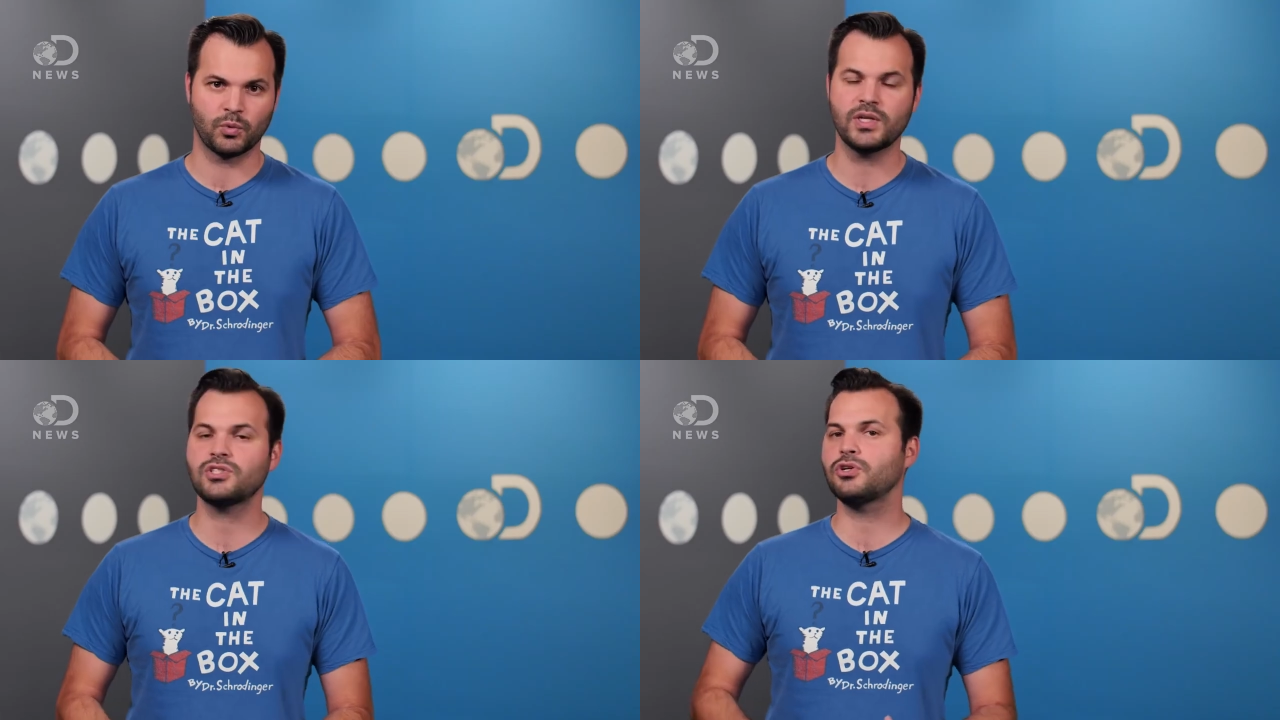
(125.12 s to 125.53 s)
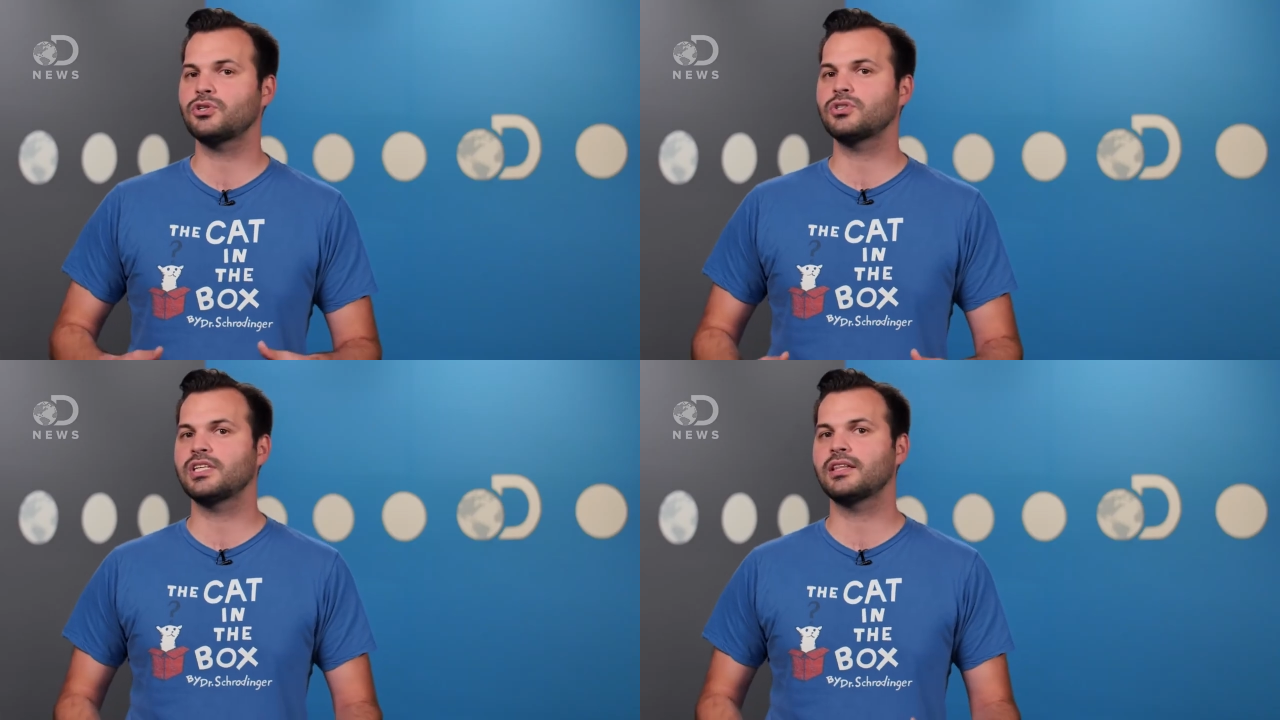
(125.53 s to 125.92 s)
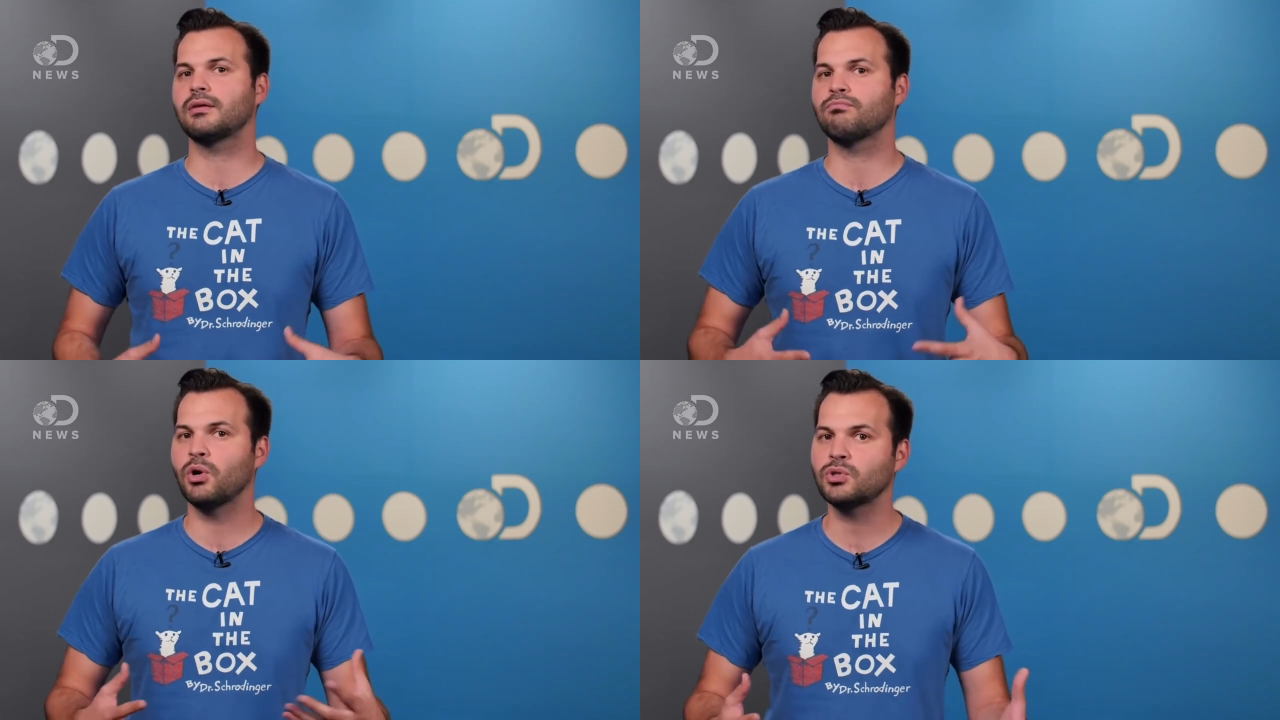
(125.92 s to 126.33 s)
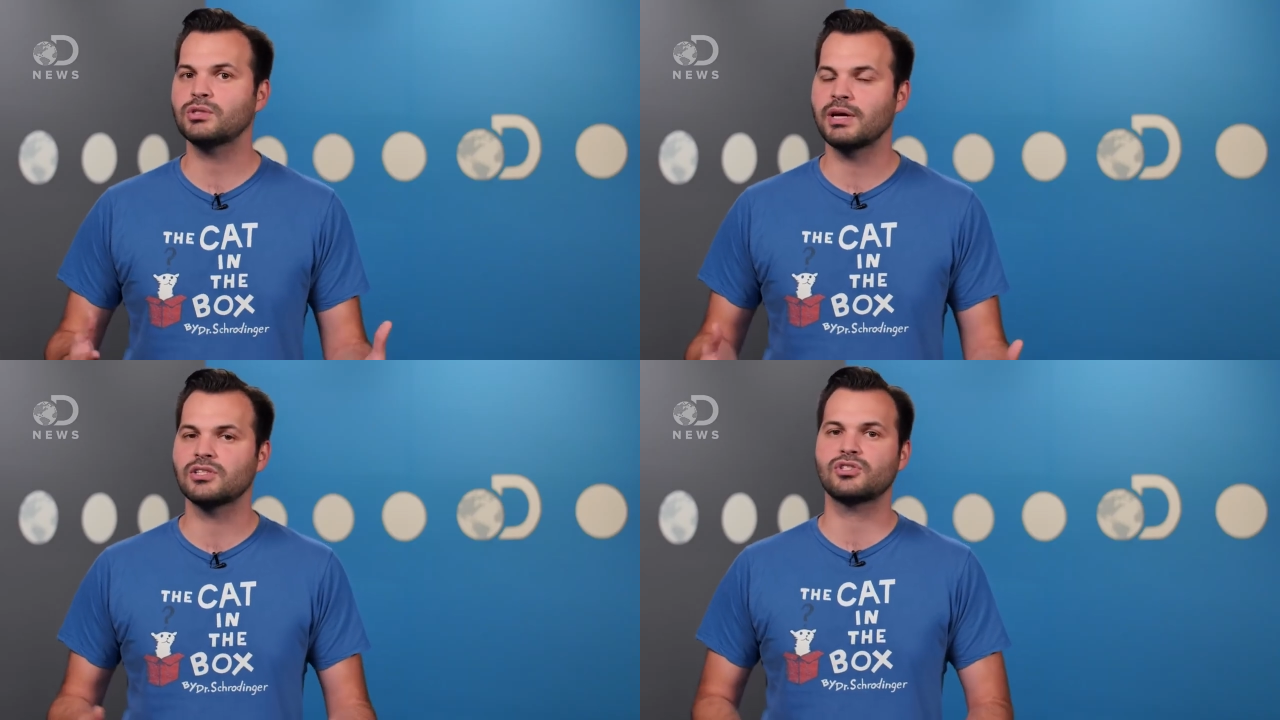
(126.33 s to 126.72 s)
The researchers said that
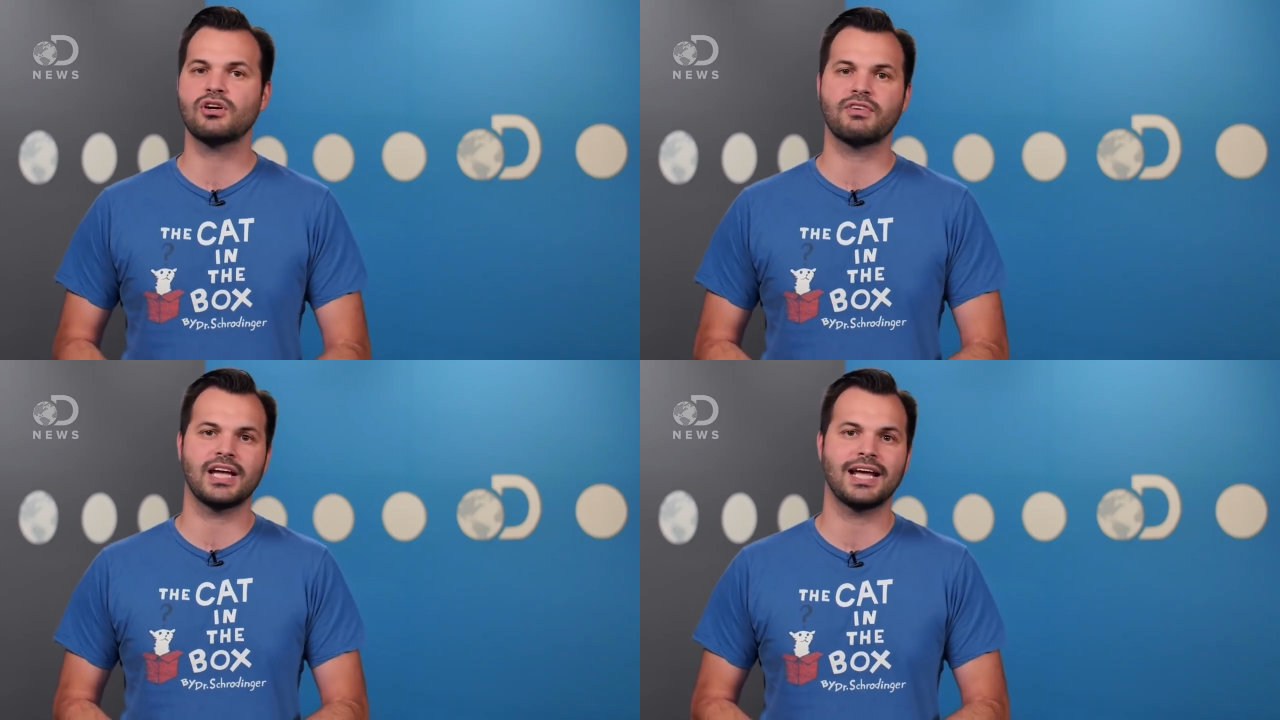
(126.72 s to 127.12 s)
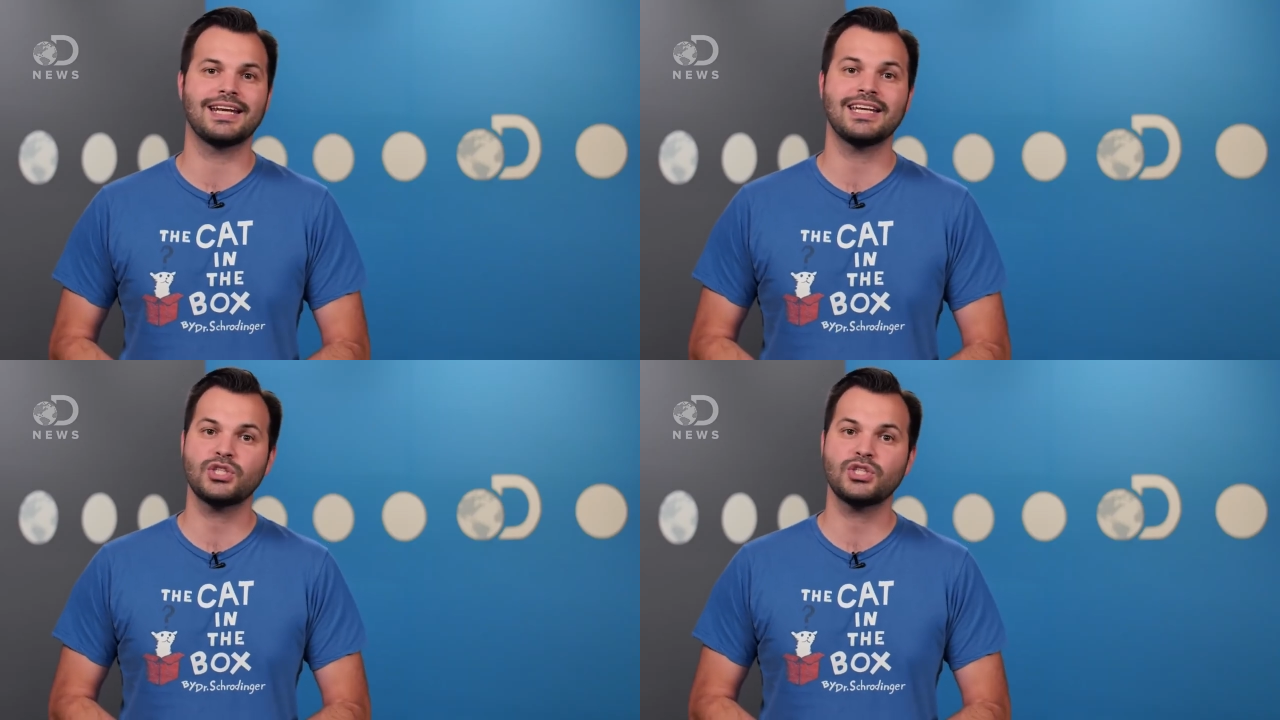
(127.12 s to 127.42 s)
most men surveyed had